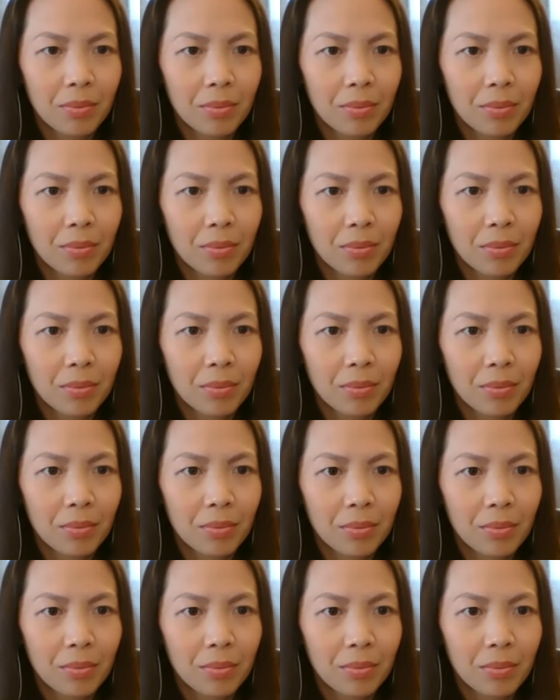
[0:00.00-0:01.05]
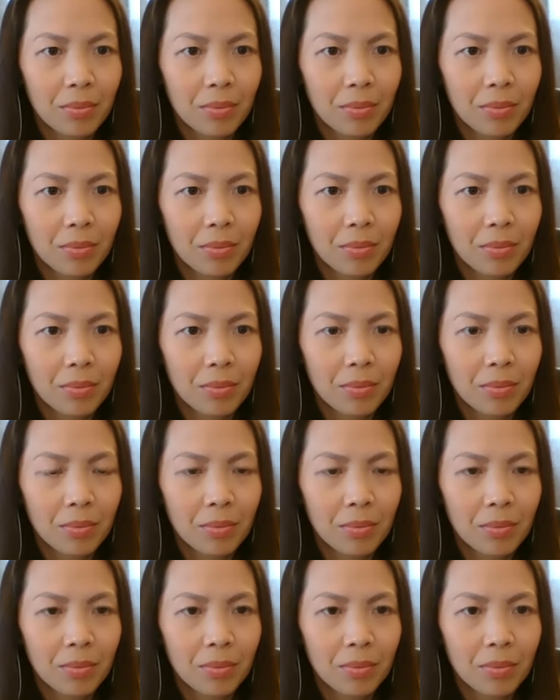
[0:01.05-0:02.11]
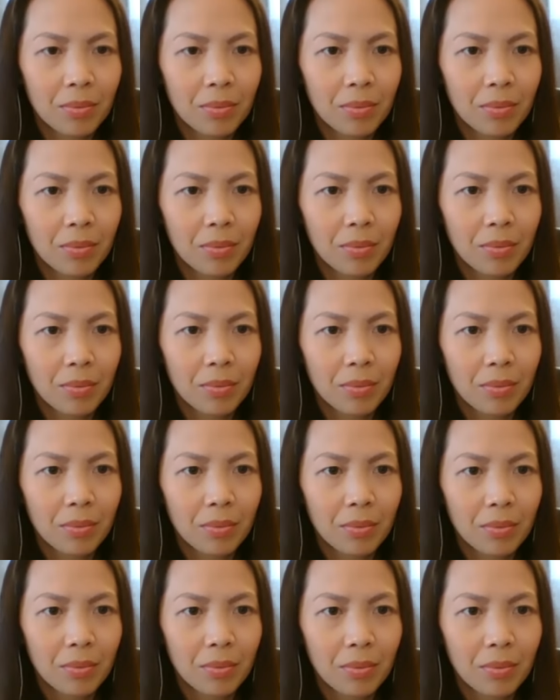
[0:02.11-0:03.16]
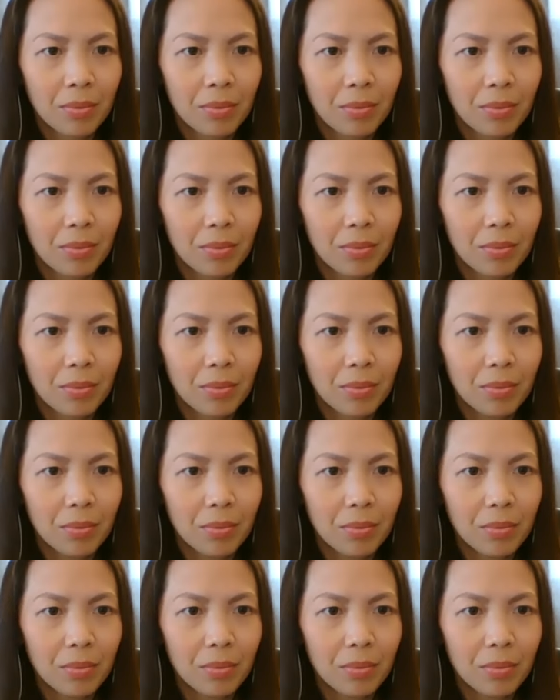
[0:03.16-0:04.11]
The person shown says nothing.